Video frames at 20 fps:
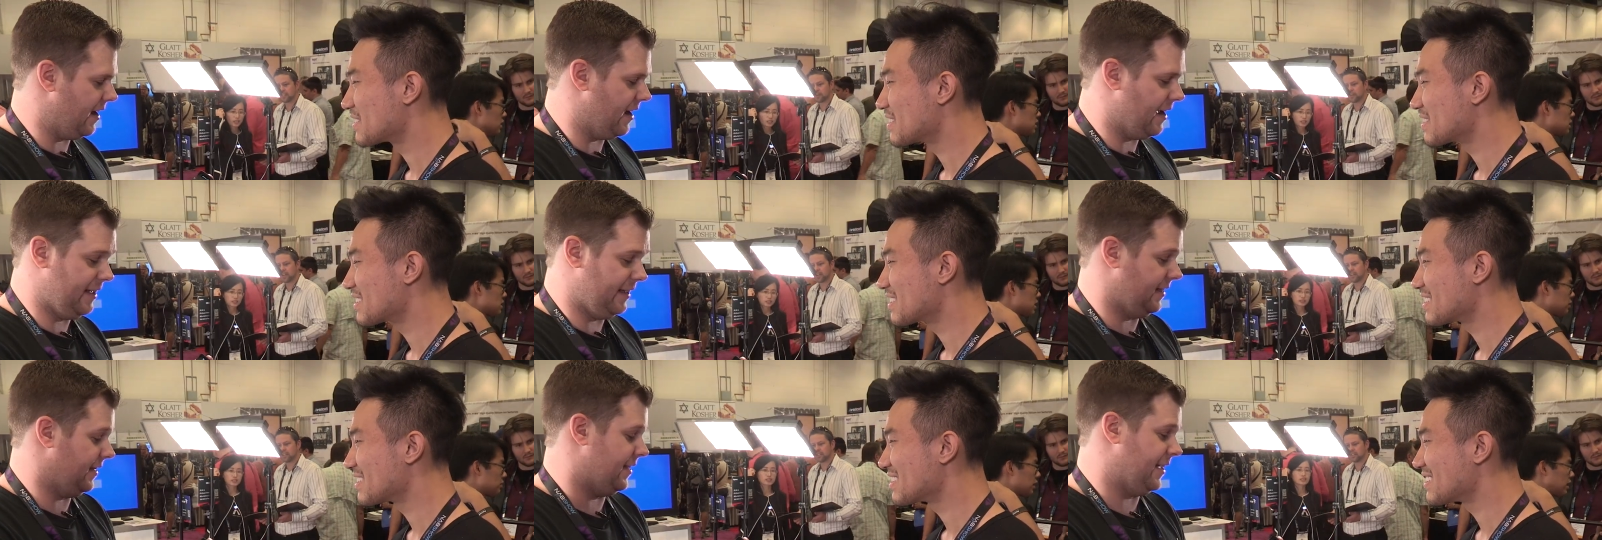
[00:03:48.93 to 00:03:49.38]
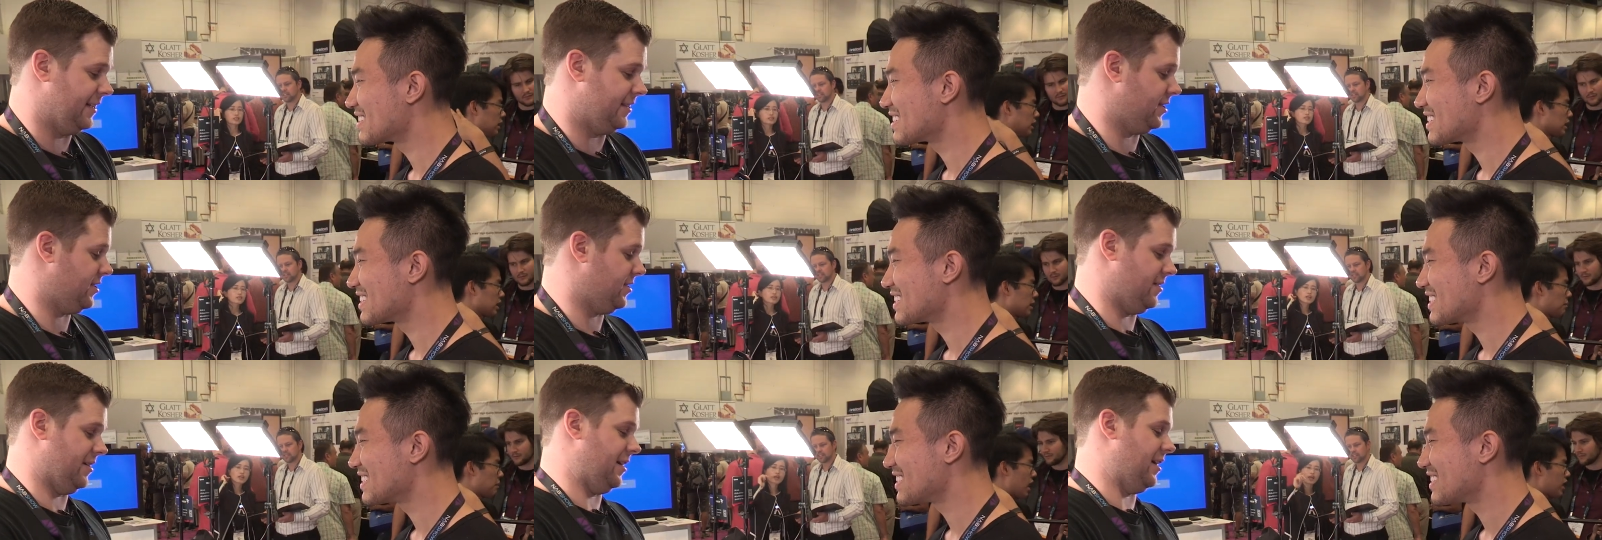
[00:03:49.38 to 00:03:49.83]

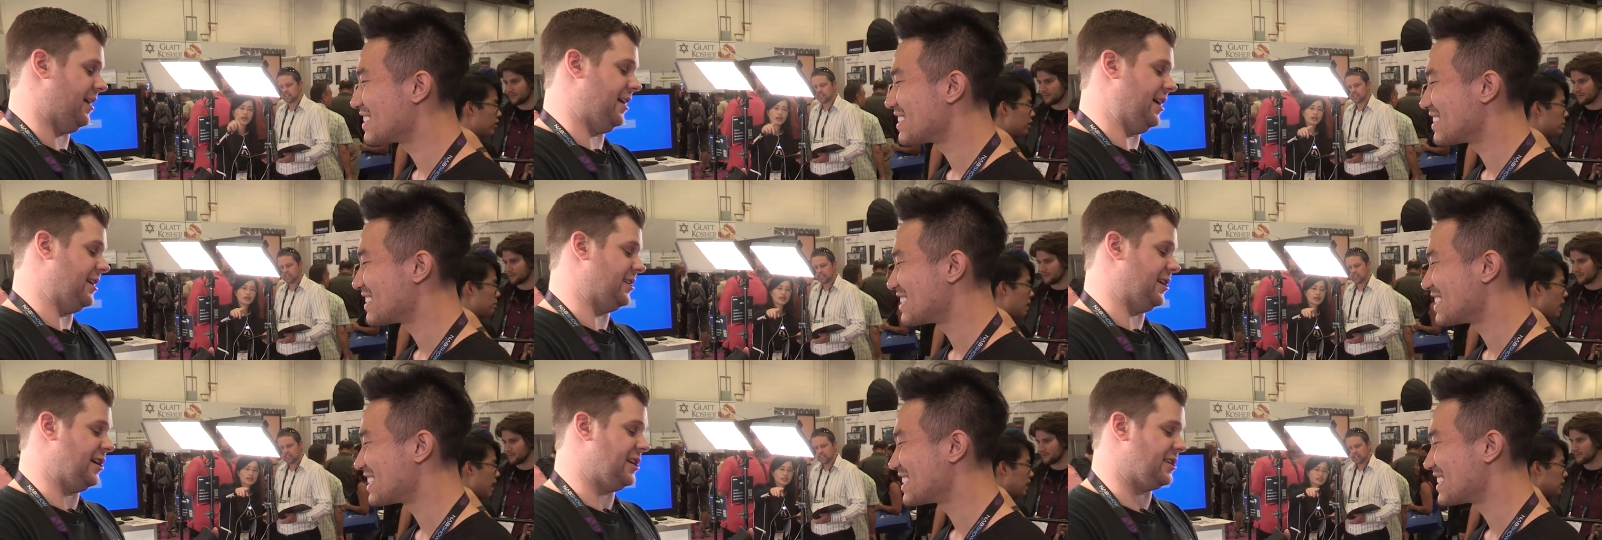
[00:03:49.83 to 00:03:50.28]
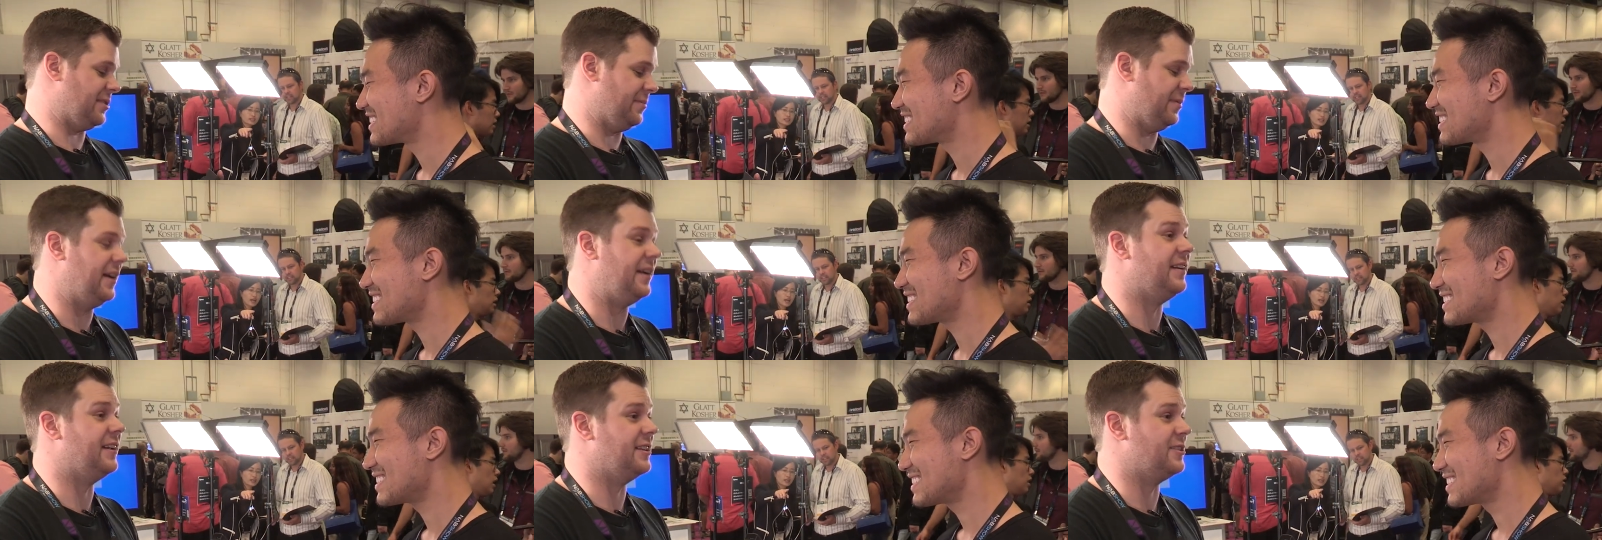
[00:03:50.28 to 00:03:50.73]
Speaker 1: It's
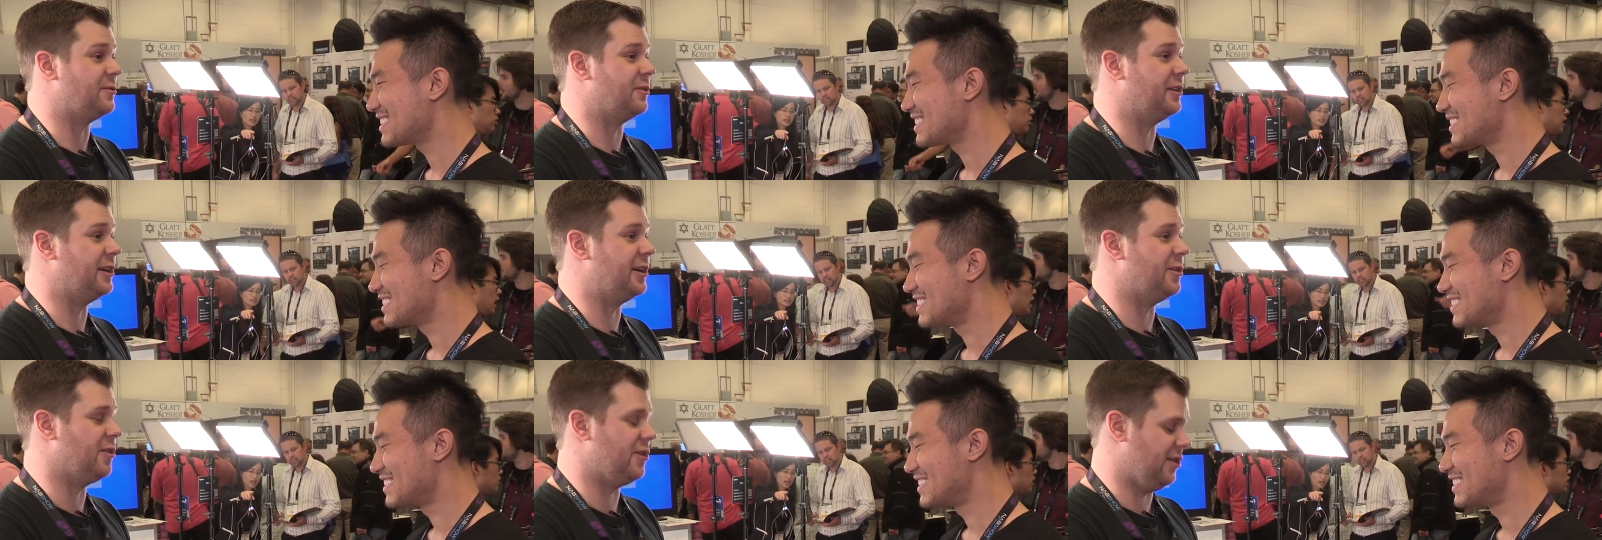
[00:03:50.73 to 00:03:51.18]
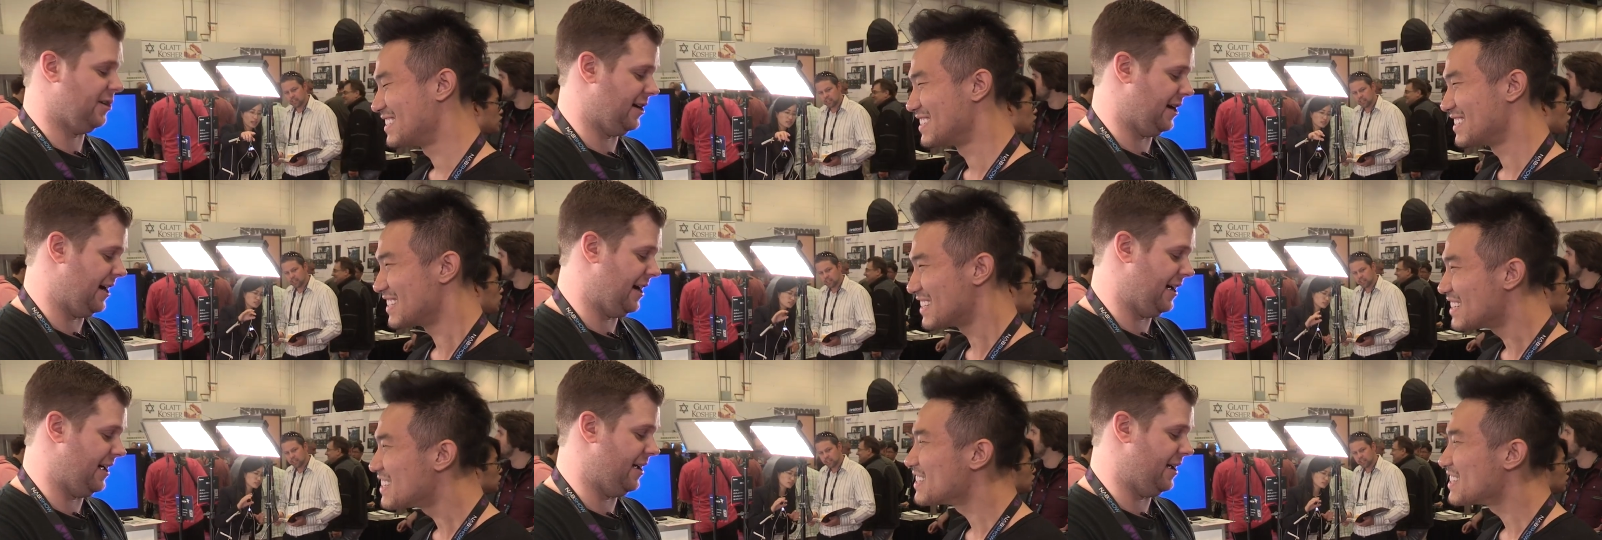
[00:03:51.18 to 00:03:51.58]
awesome, man. That's really cool.